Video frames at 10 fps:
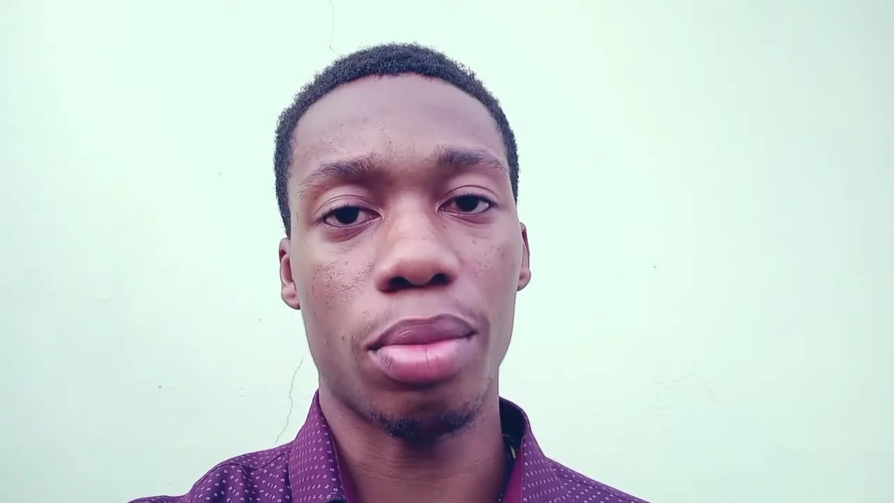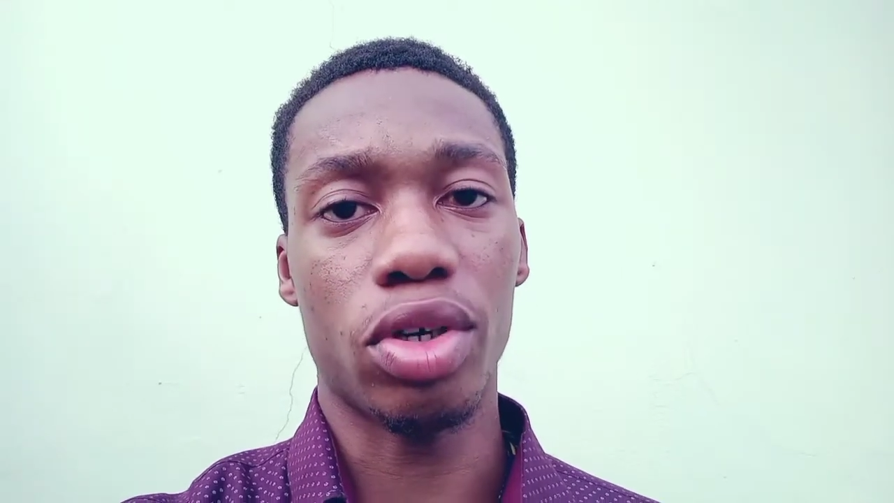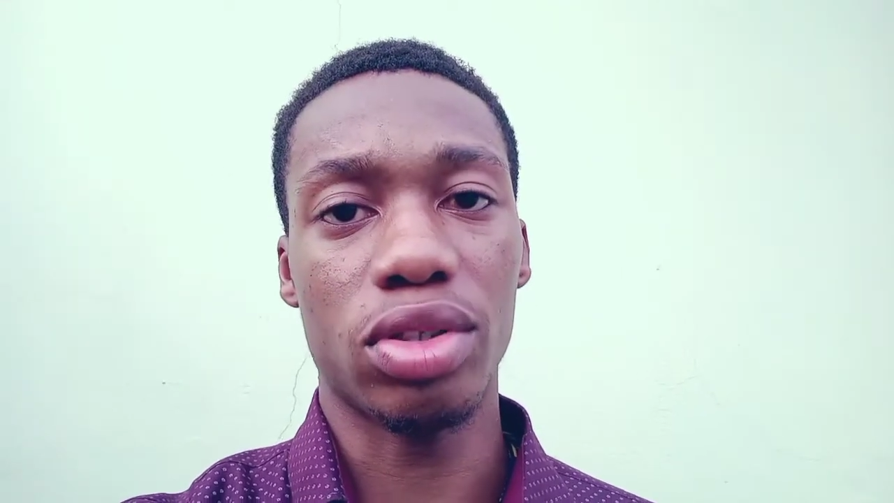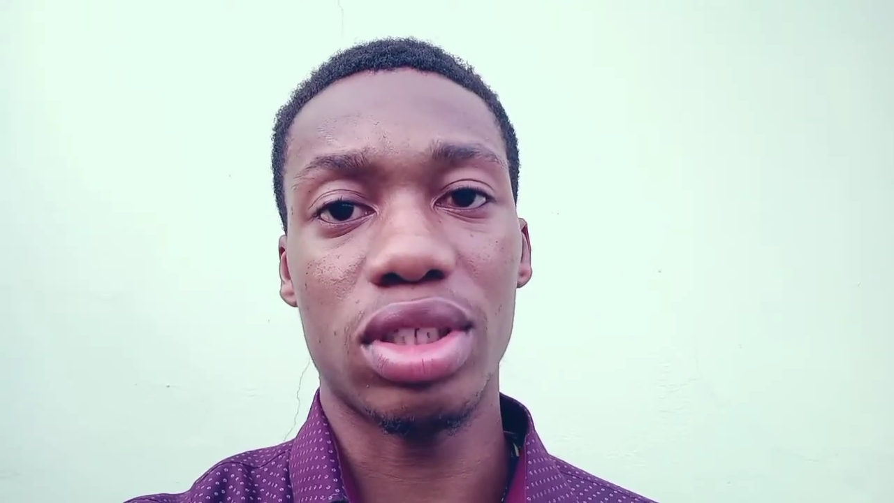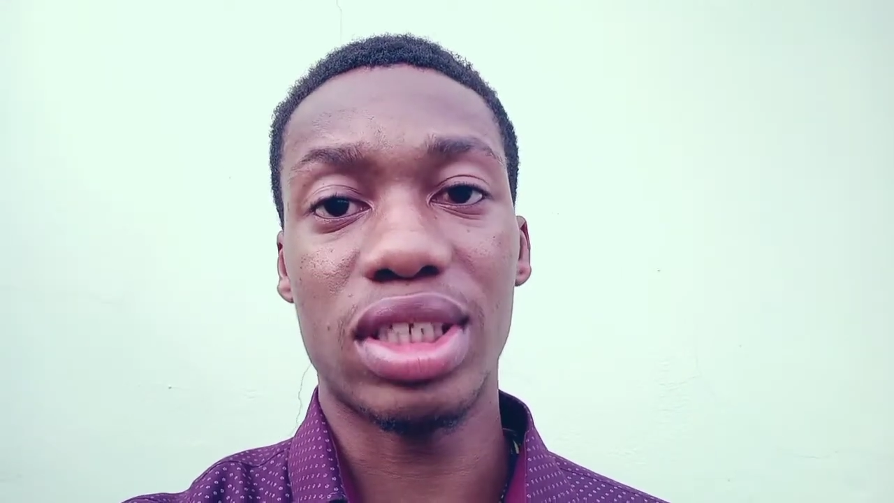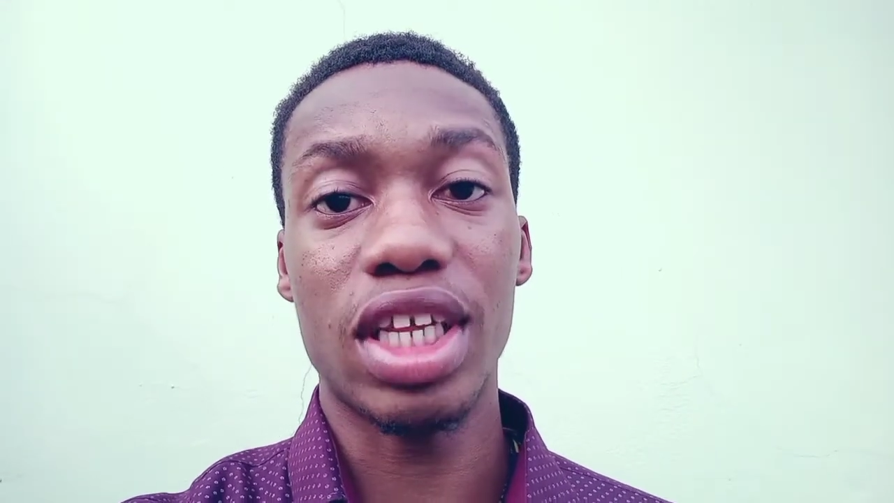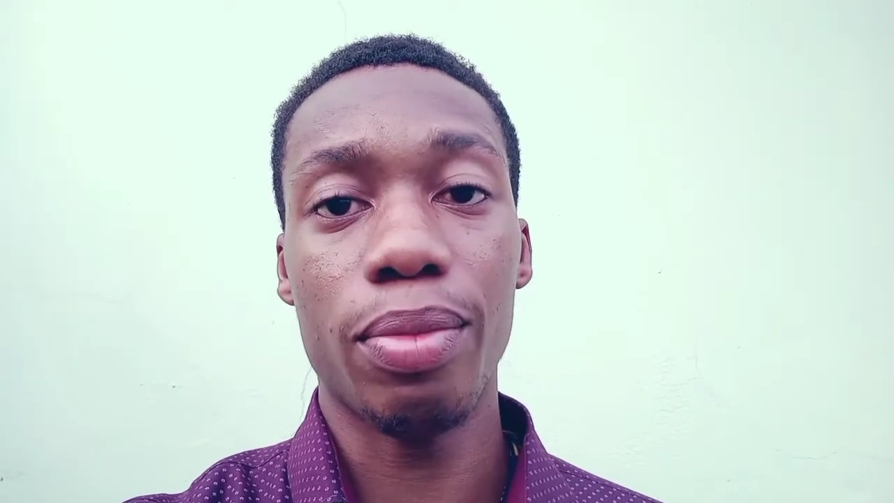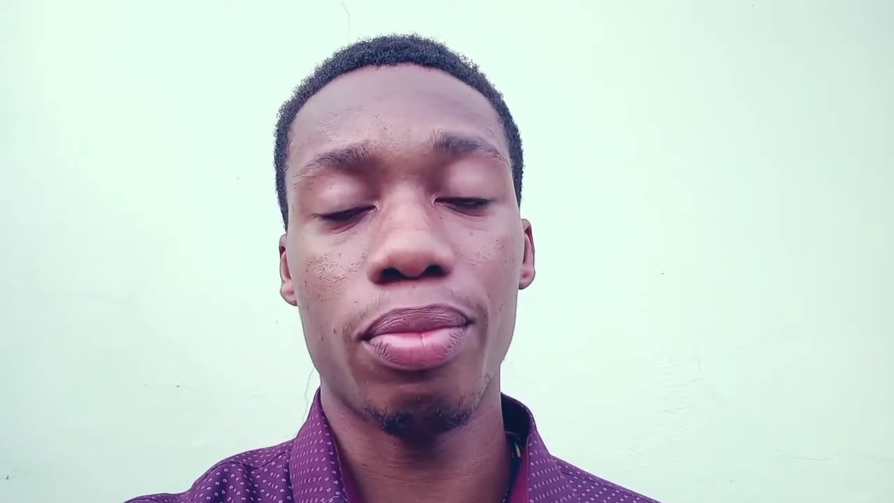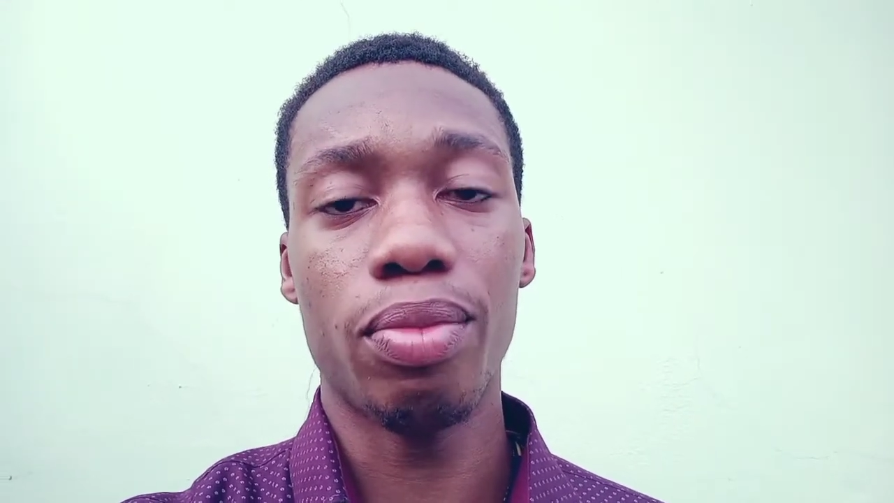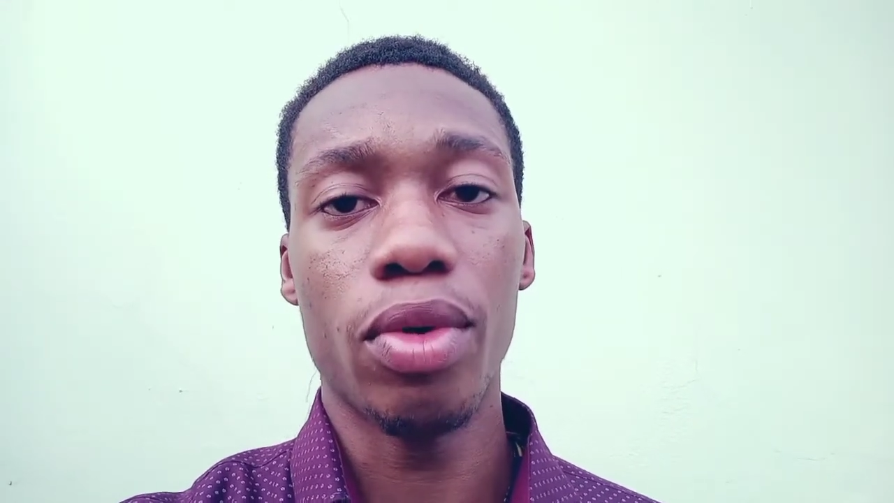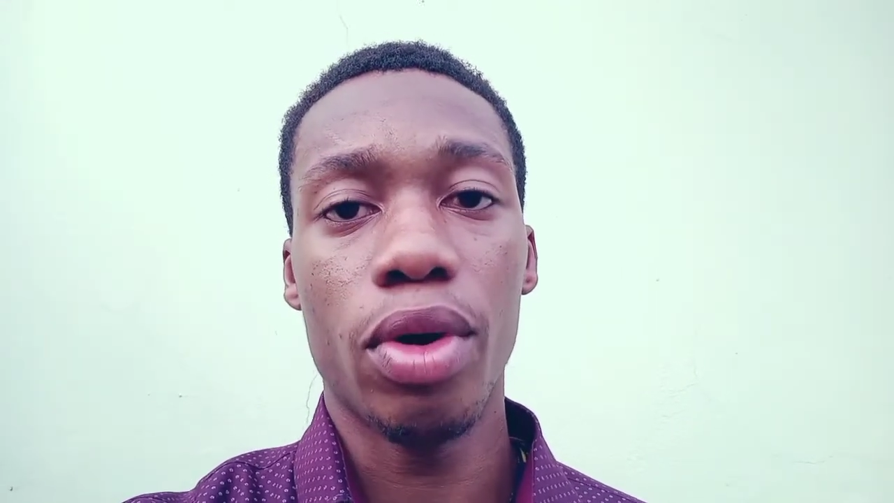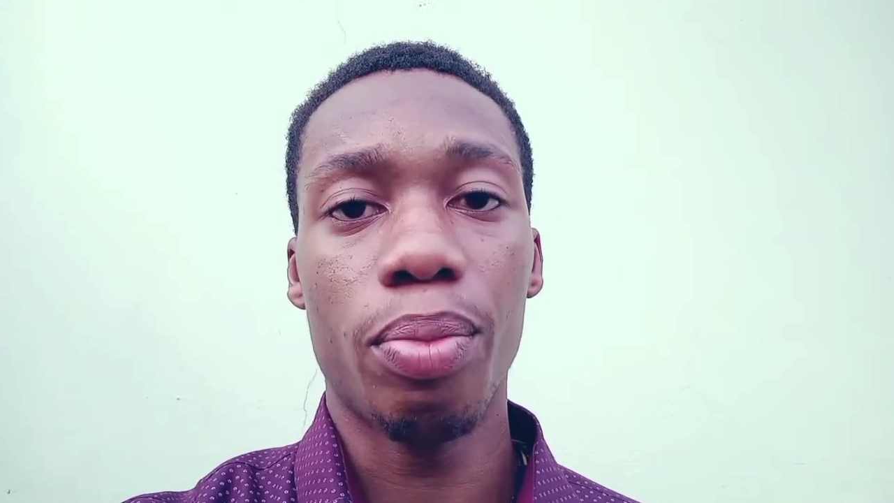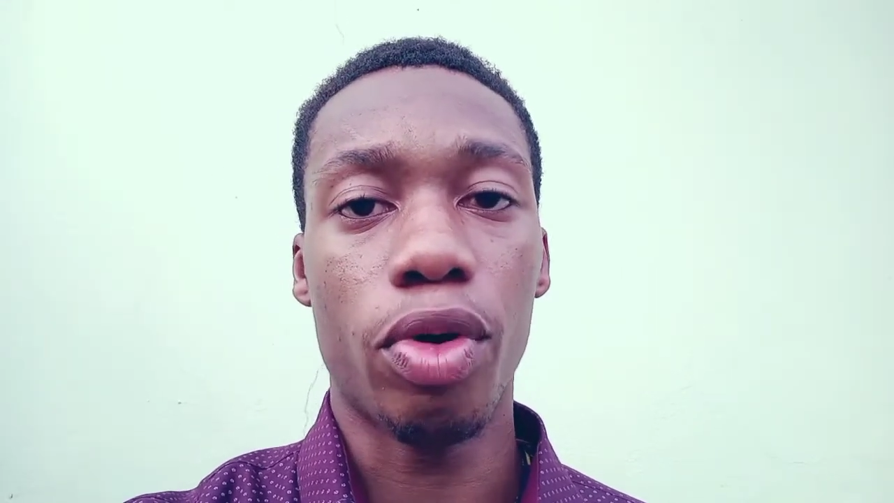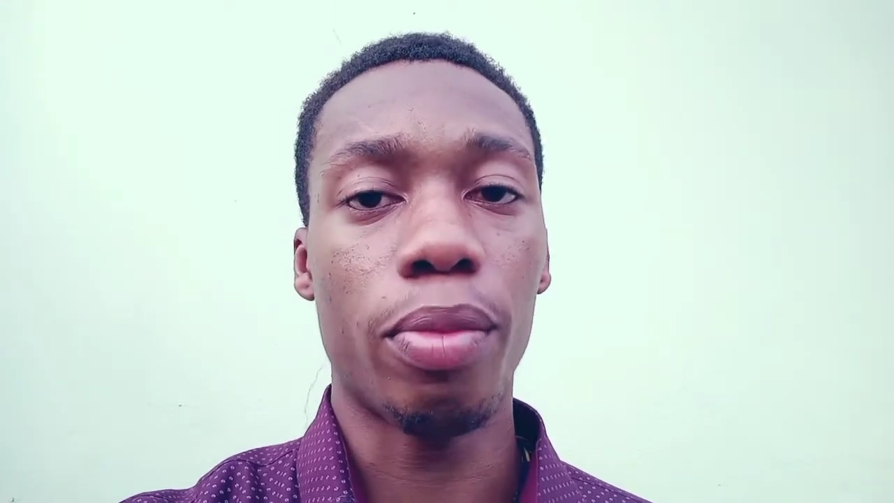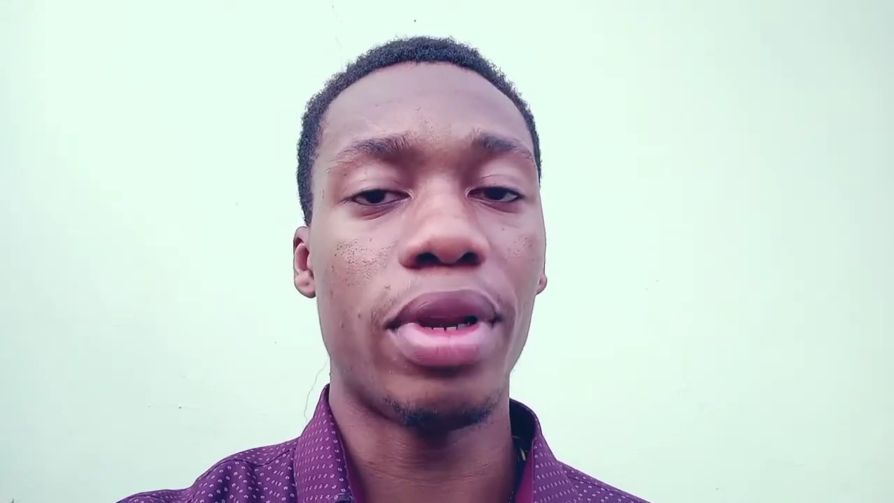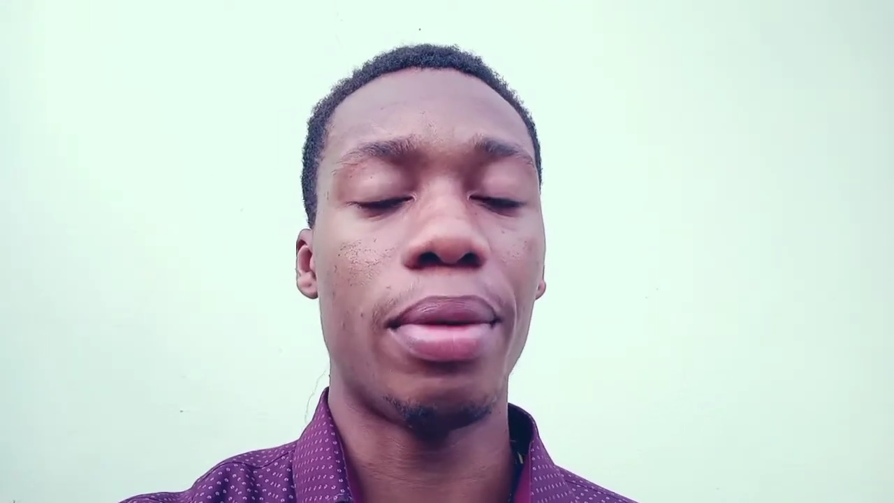the same problem.